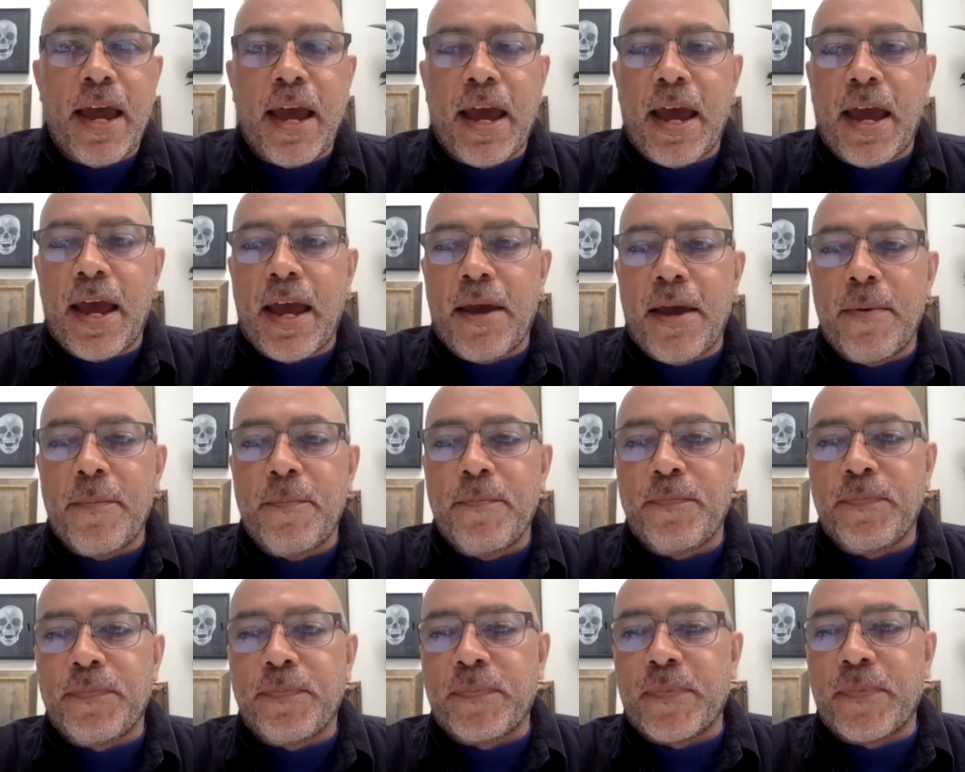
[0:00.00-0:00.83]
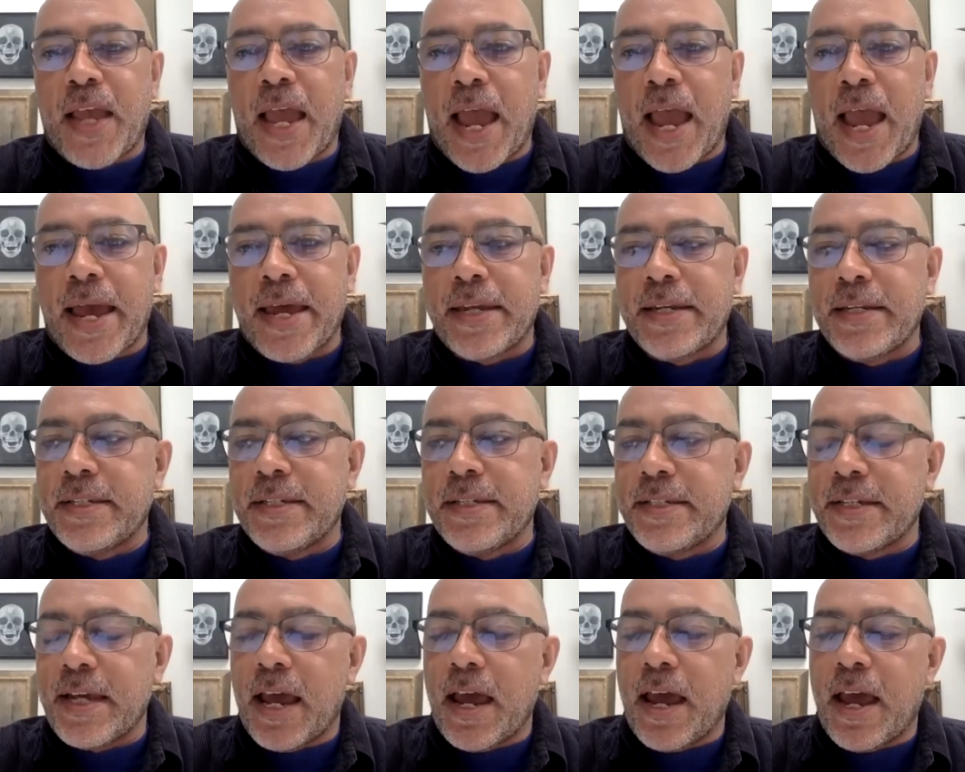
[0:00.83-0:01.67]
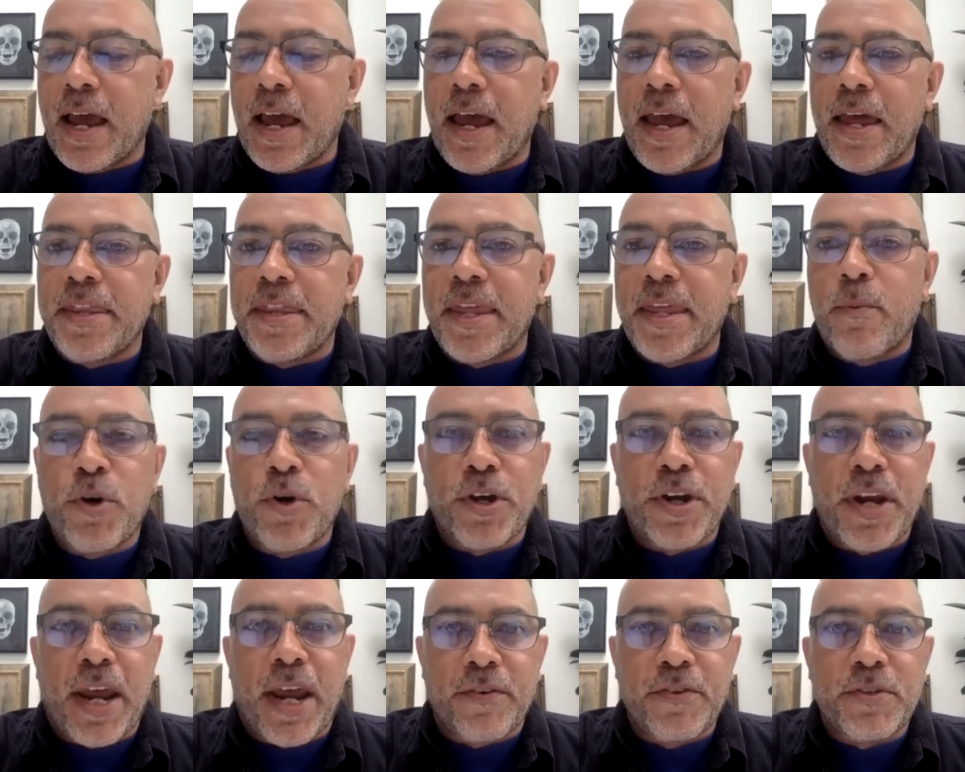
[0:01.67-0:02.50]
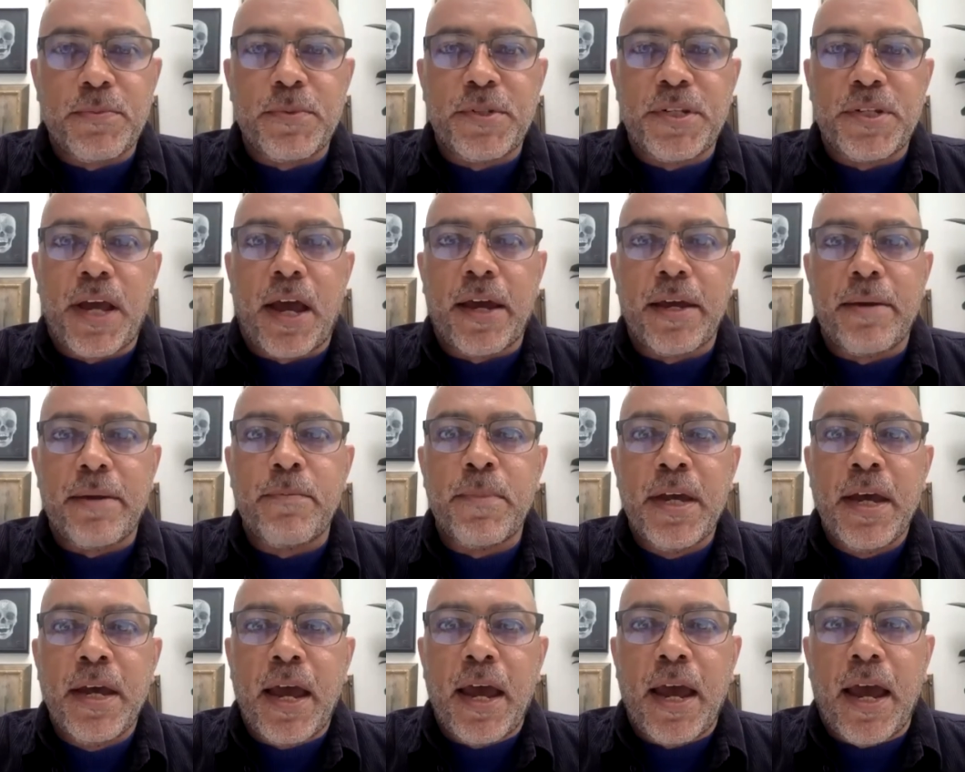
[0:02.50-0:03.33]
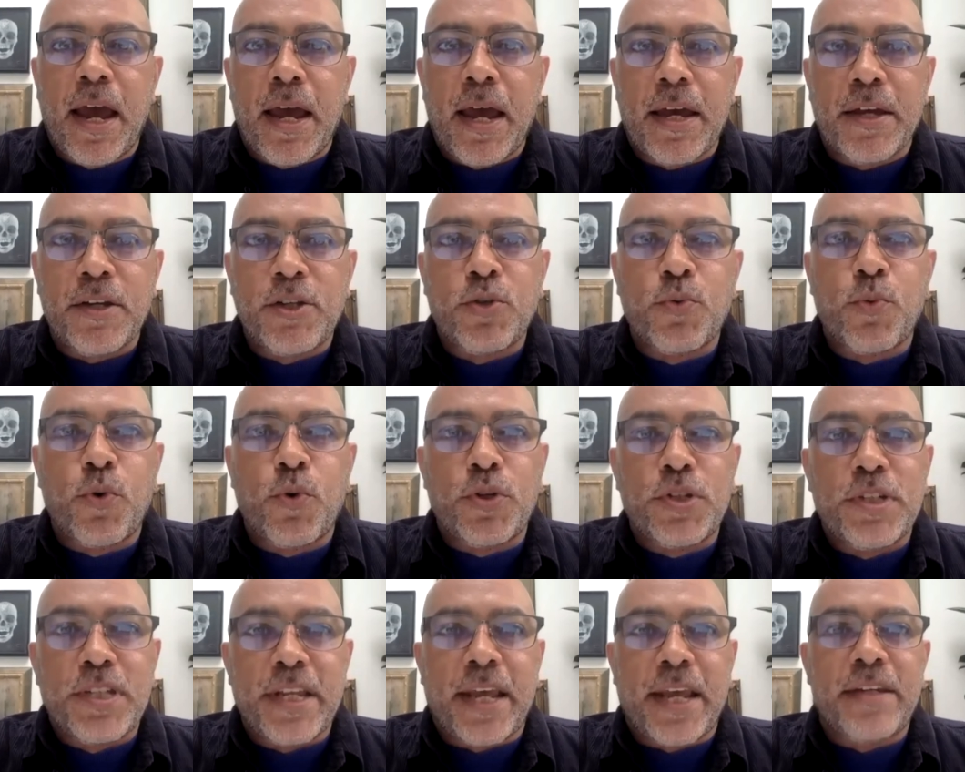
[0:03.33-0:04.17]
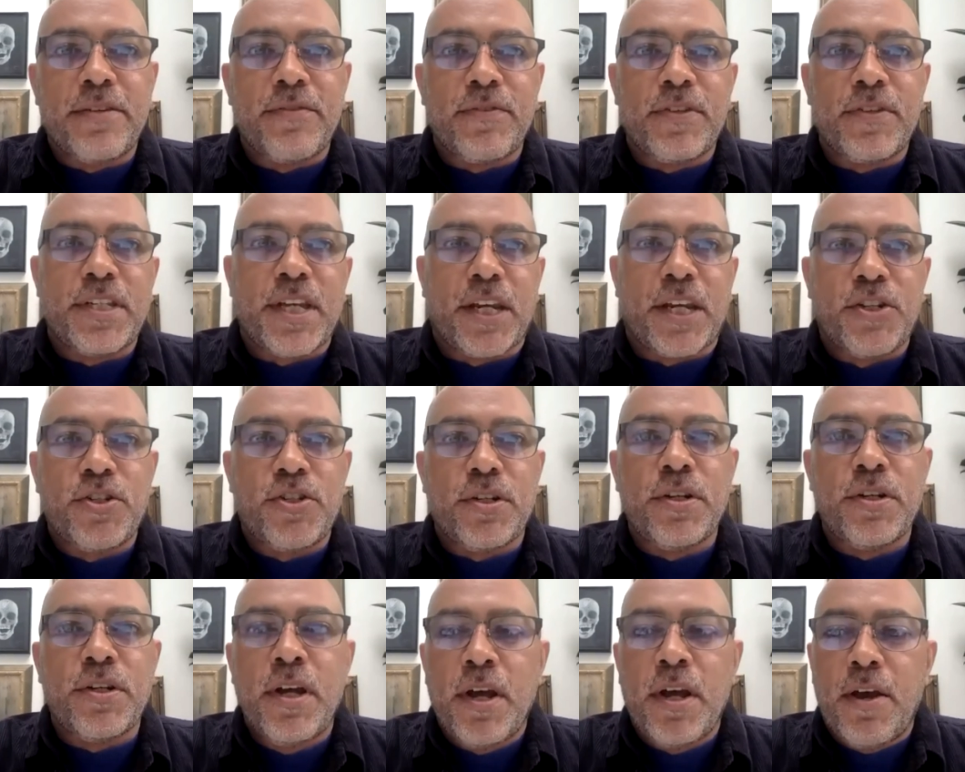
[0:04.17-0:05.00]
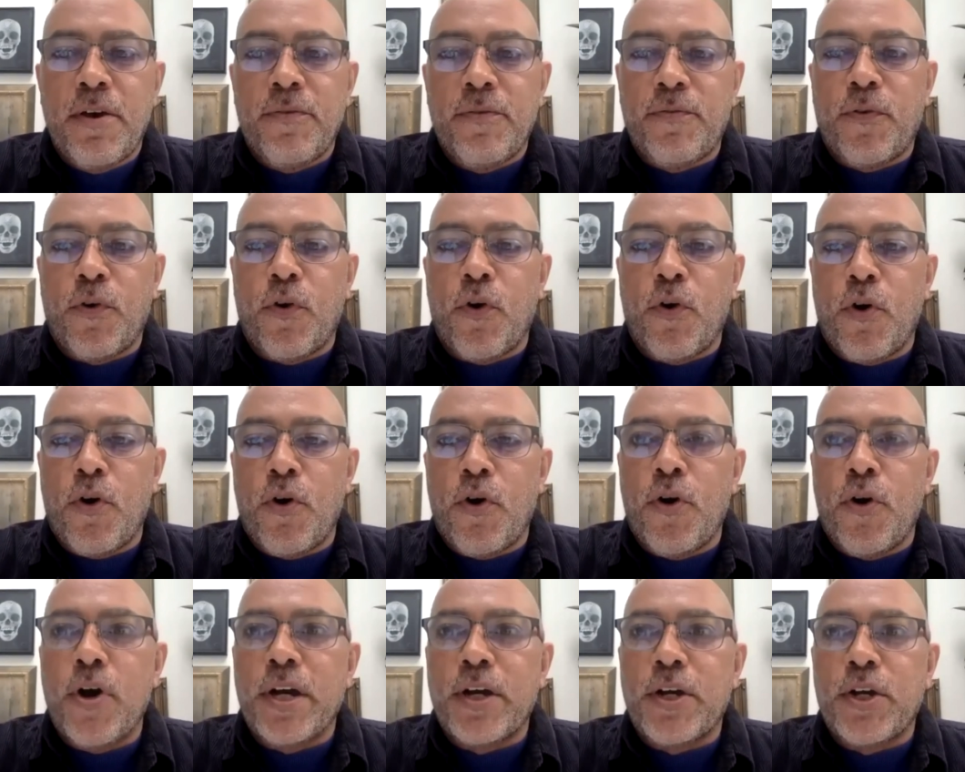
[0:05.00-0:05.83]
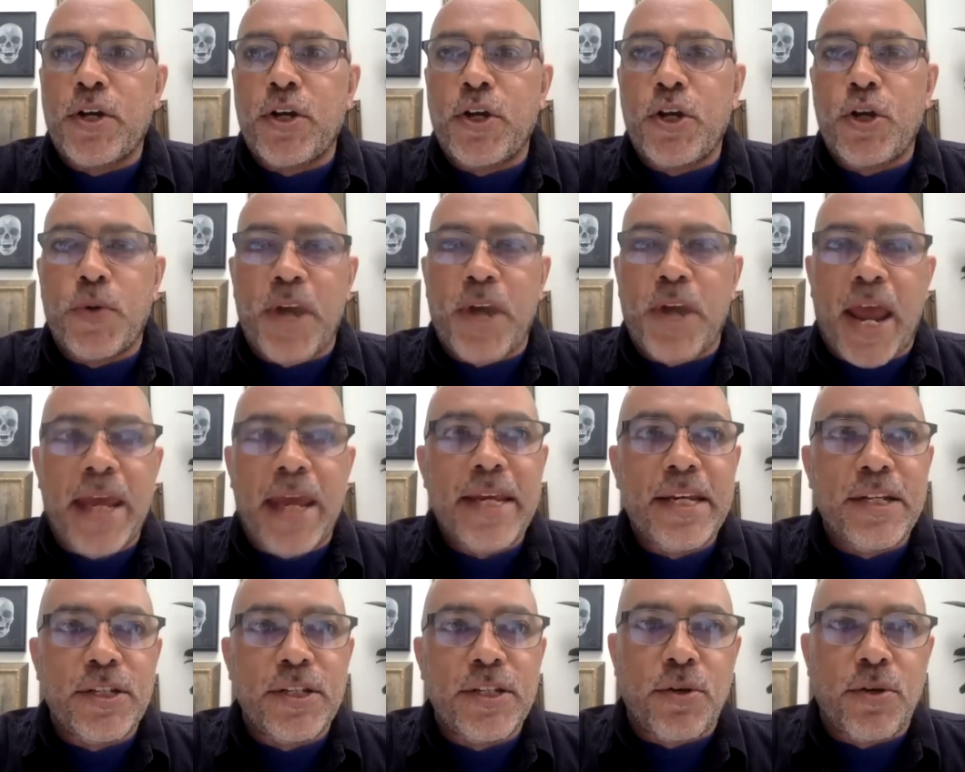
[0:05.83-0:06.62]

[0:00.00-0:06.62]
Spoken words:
Then we're going to have some time towards the end of the session for Q&A.